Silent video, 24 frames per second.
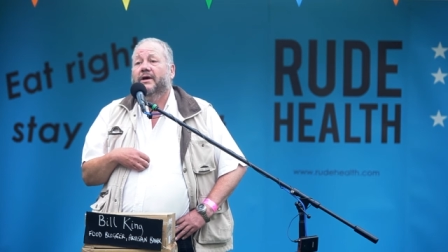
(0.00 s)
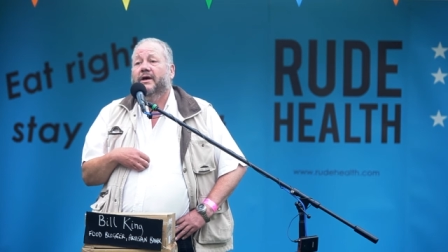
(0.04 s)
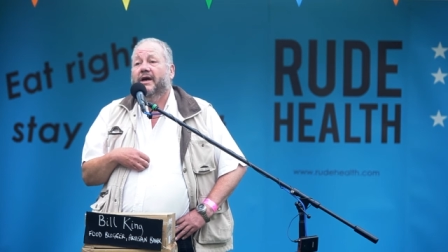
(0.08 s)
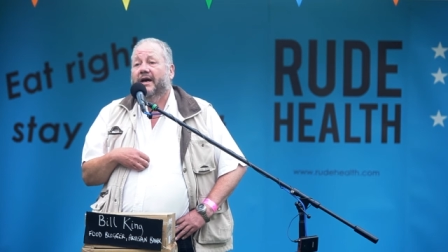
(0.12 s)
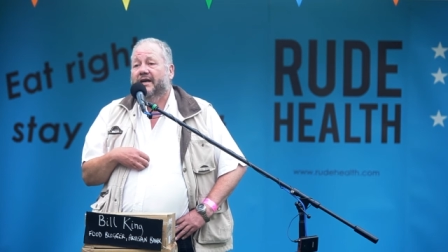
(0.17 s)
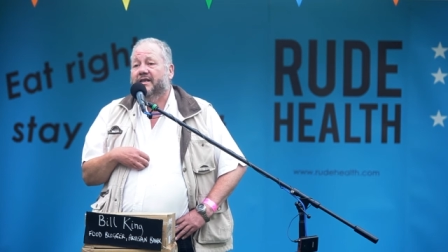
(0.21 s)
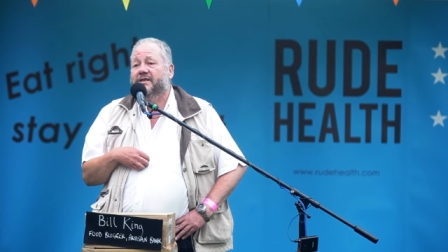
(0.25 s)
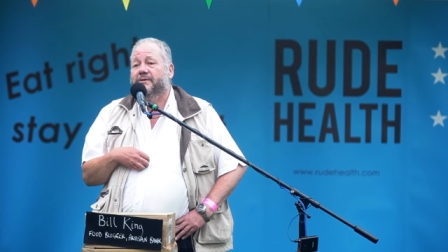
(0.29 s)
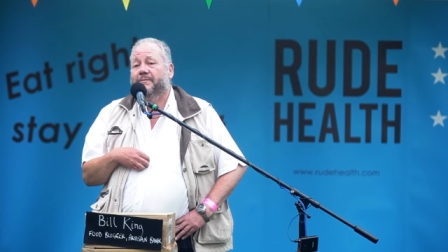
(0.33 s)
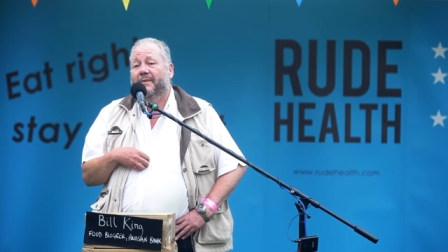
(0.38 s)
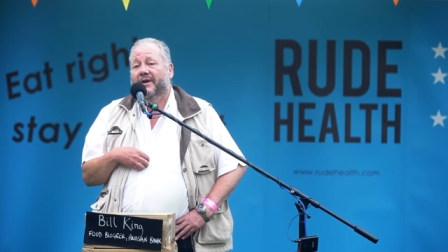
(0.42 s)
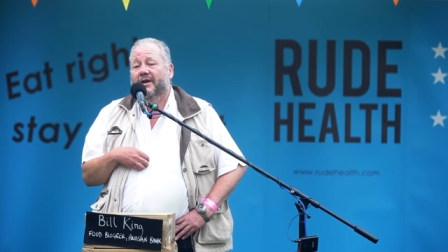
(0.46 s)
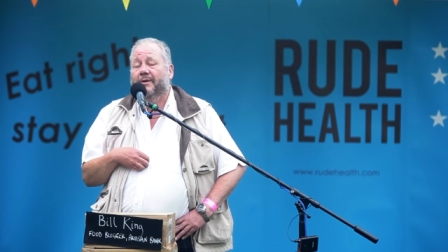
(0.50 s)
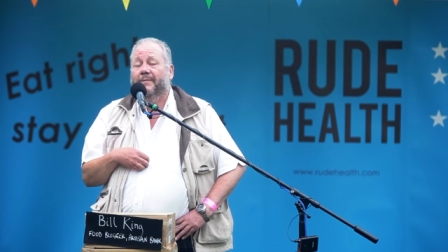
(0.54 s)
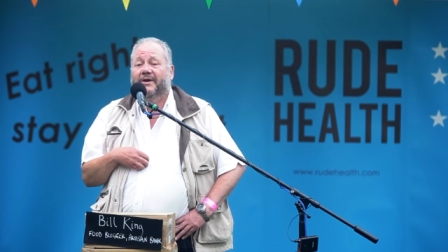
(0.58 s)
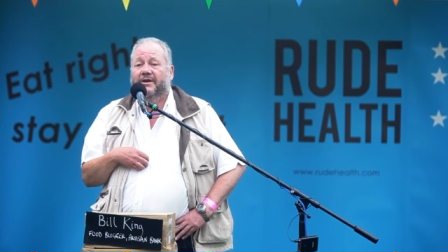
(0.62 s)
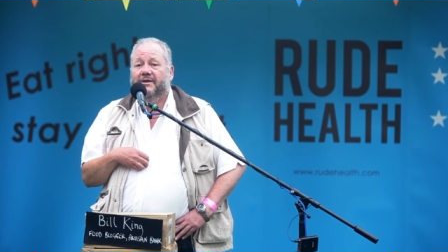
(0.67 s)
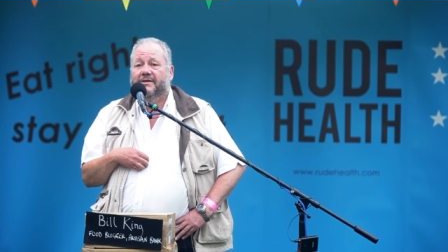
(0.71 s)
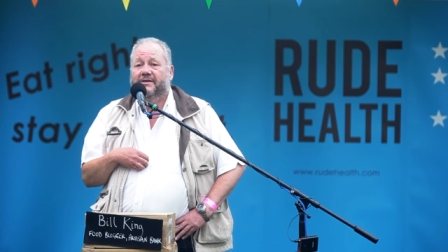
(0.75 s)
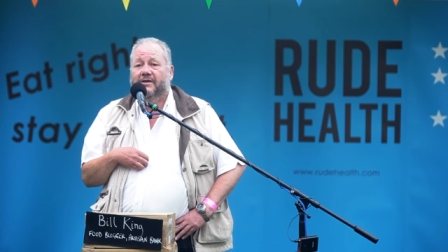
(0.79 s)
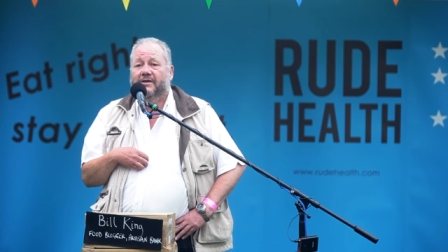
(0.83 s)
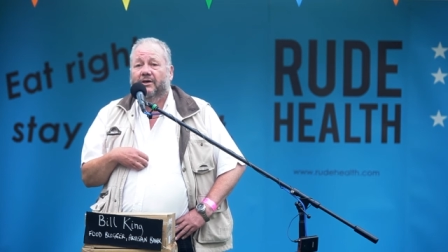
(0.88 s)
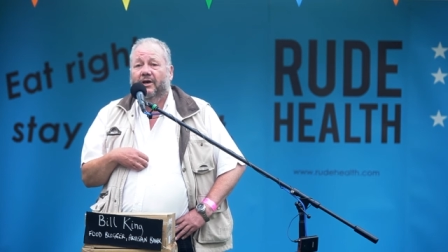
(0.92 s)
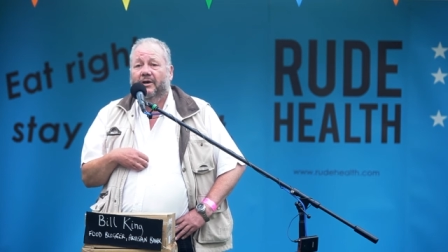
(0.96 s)
and spend a bit
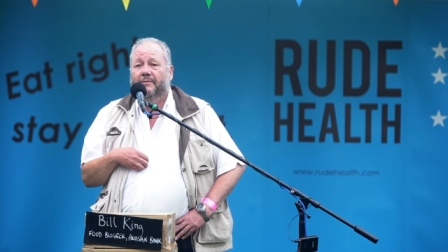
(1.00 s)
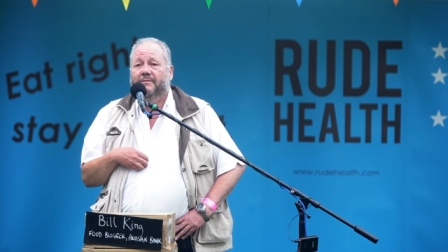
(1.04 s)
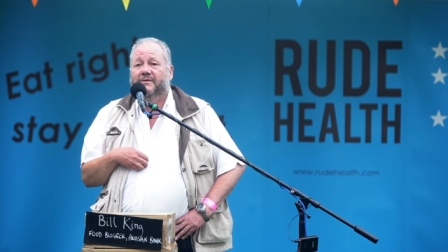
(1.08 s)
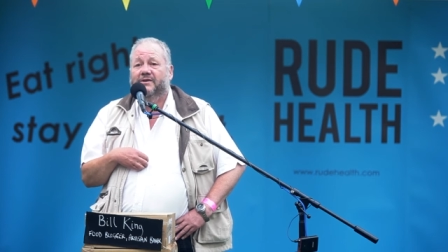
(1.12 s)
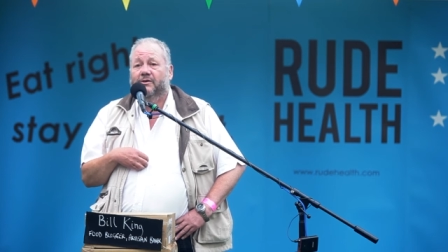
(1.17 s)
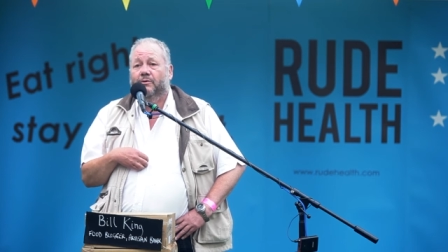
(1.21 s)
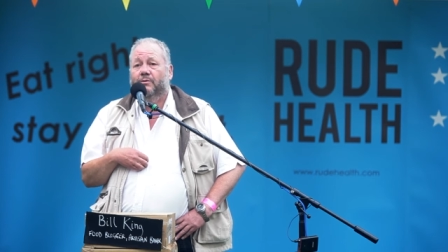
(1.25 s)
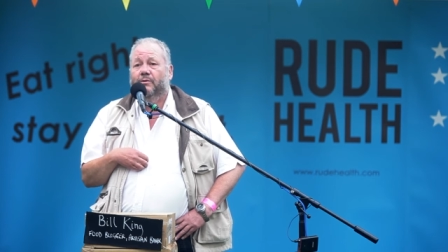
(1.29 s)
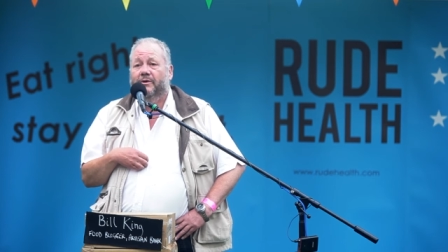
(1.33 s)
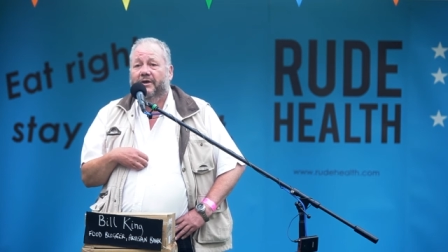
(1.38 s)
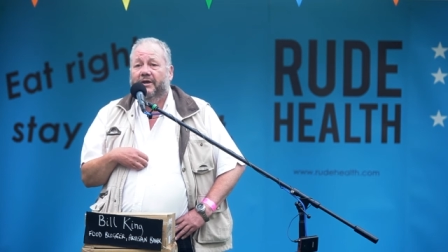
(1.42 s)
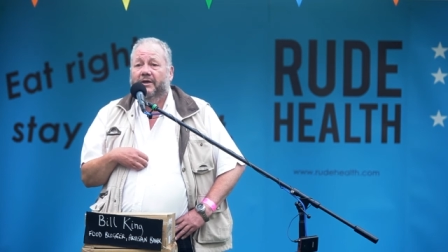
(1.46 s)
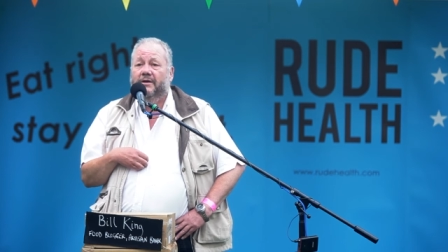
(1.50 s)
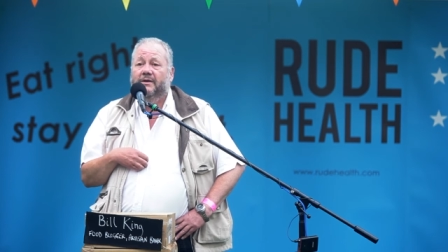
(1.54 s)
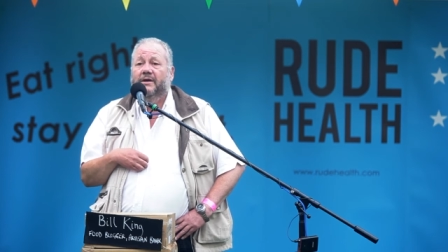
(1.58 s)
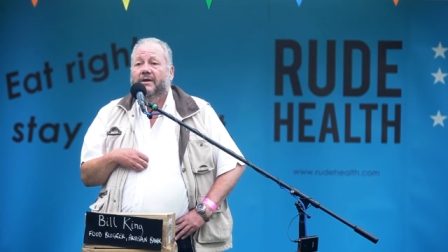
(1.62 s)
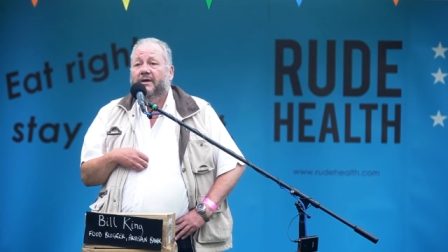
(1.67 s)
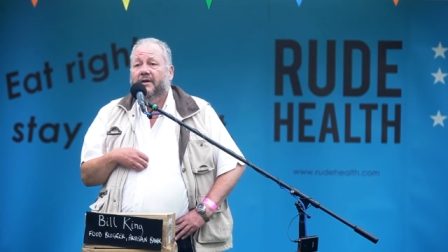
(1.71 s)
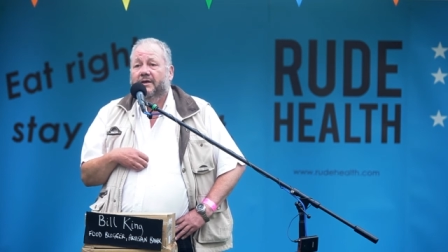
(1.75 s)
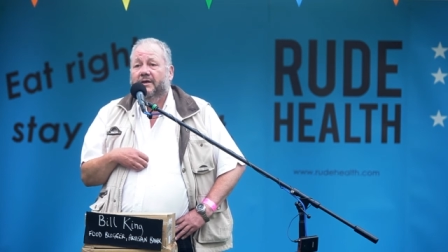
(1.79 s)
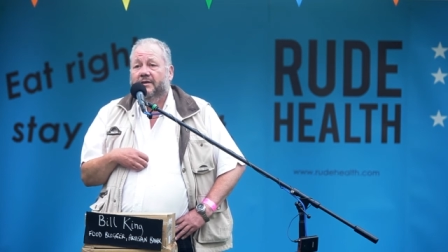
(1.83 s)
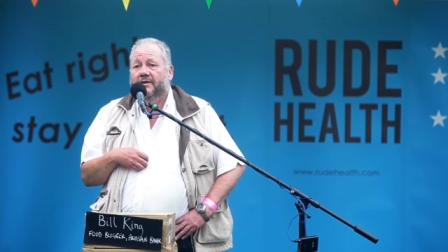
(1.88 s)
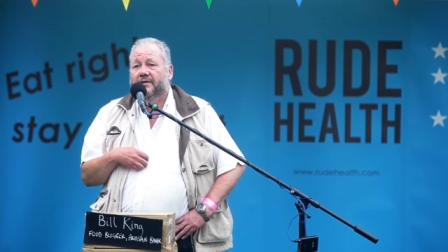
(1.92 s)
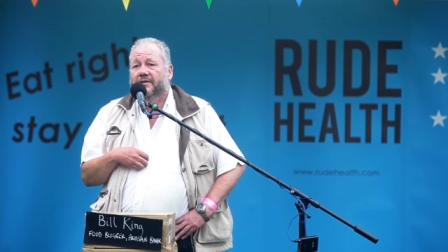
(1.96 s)
of time talking
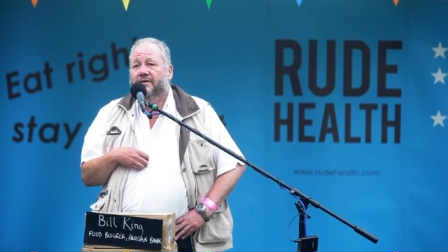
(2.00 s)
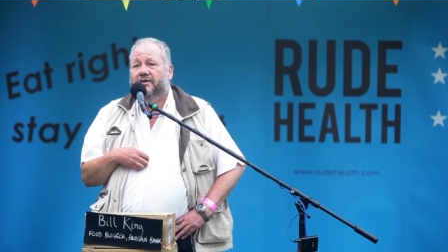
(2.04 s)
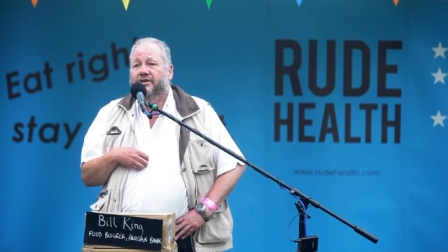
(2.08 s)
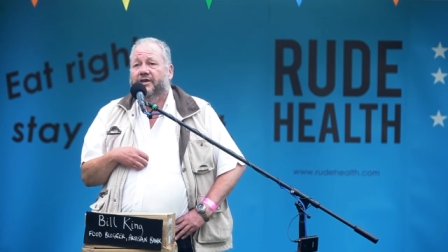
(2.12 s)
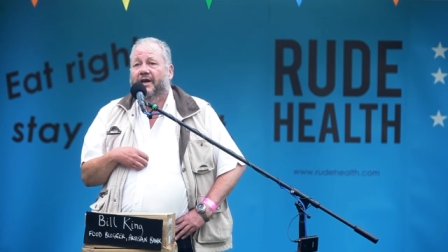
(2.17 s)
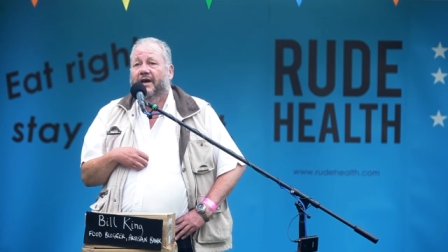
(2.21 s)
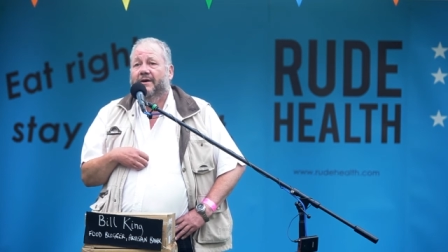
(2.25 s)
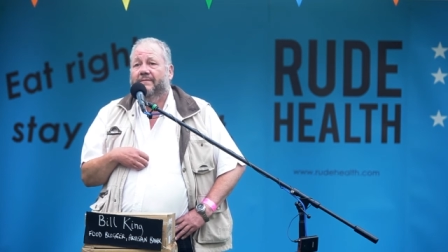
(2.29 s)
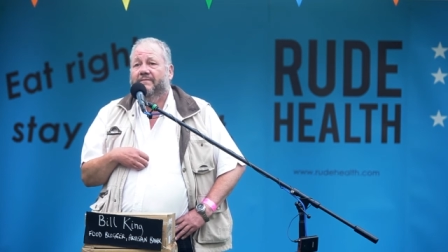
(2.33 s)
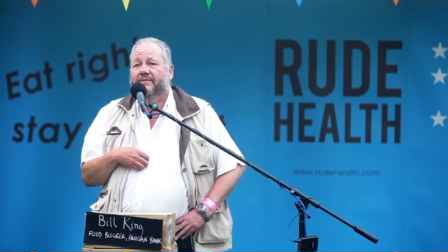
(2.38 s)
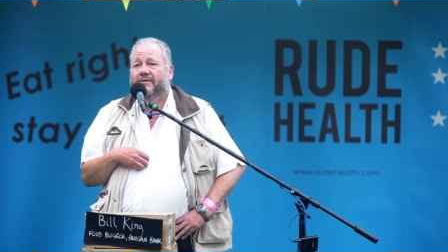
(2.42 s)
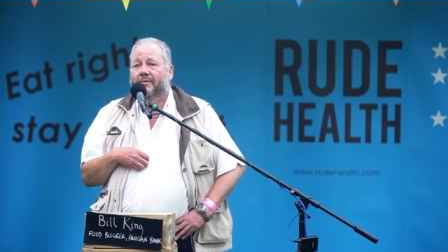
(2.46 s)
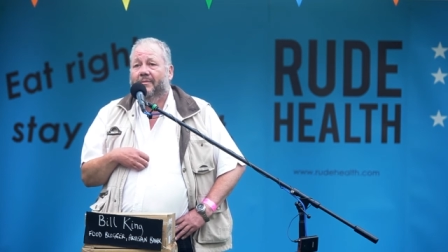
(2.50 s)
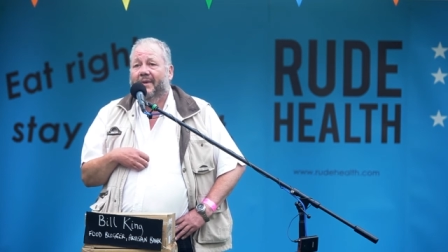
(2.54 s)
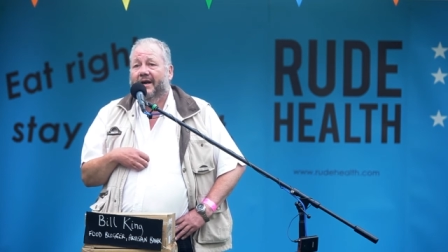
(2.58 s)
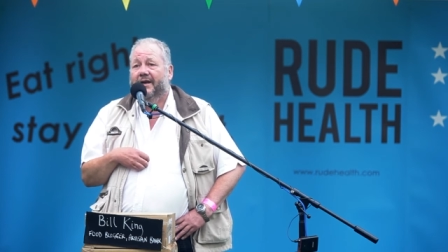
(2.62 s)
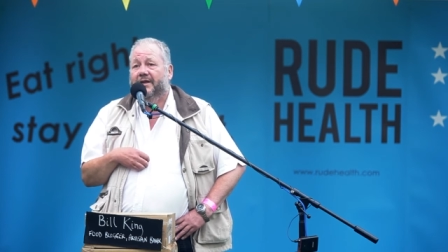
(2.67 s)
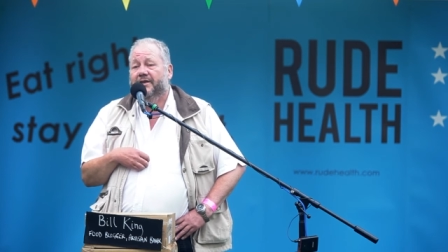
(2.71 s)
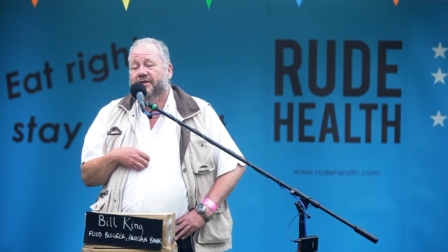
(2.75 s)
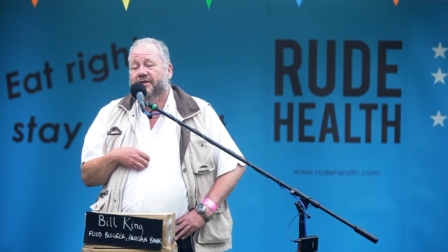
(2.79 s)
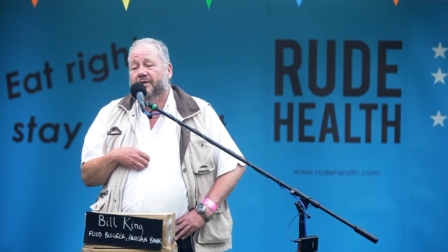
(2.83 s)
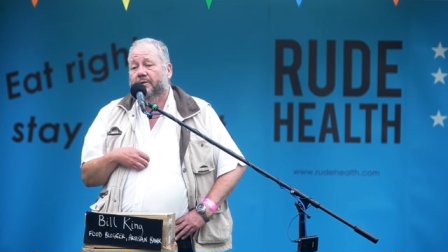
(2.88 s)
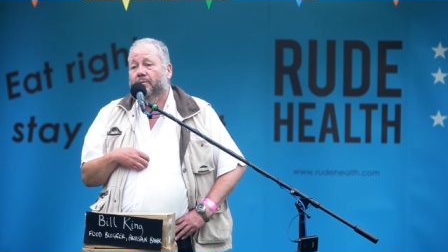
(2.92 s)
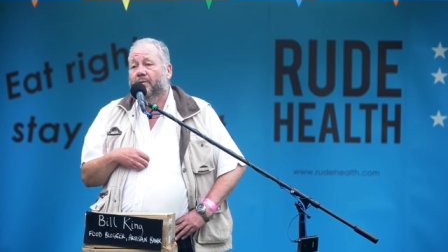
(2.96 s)
to the chef, the
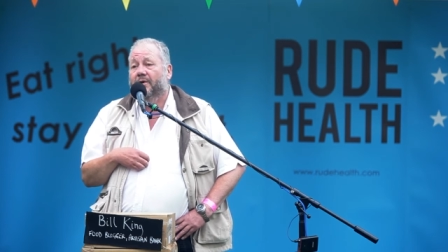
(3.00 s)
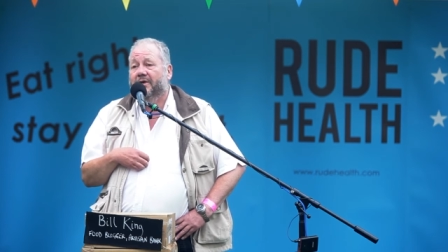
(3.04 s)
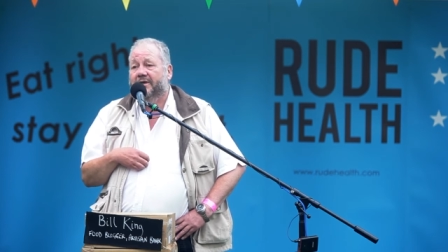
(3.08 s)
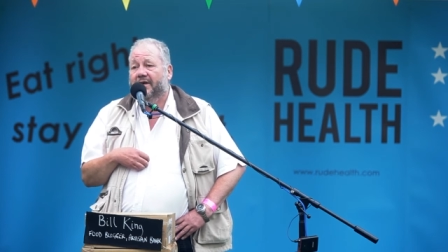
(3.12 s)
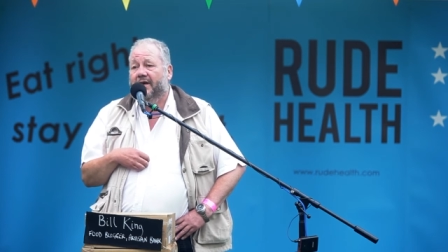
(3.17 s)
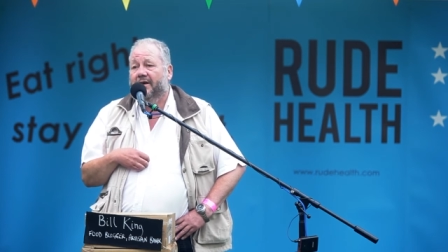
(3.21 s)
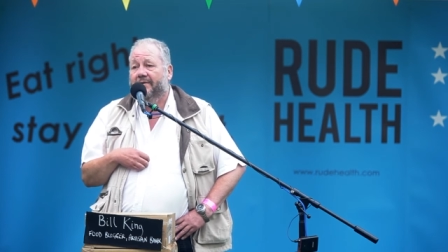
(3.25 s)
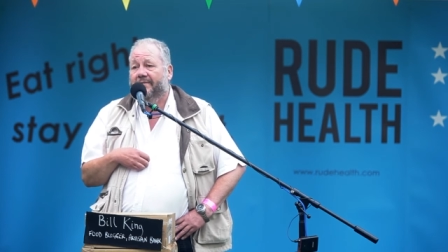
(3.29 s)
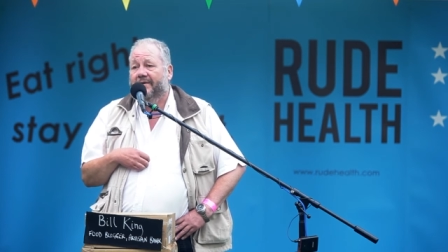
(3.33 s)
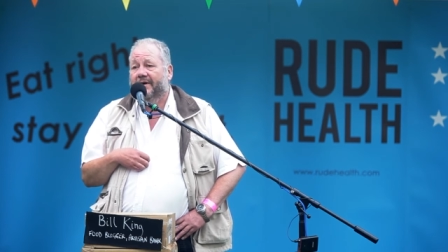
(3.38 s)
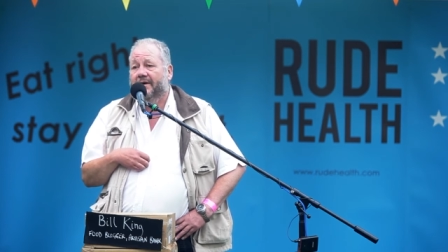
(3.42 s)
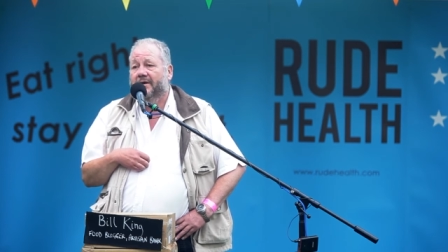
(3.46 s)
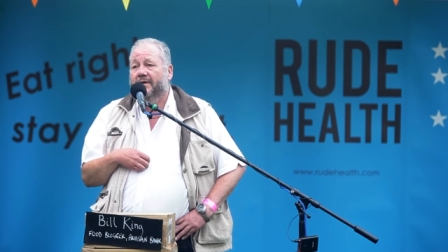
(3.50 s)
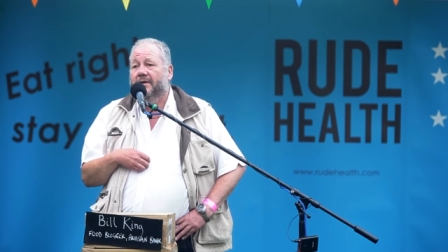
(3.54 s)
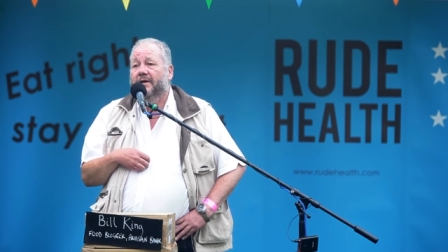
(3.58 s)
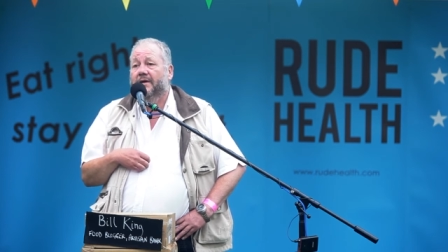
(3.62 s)
manager, whatever,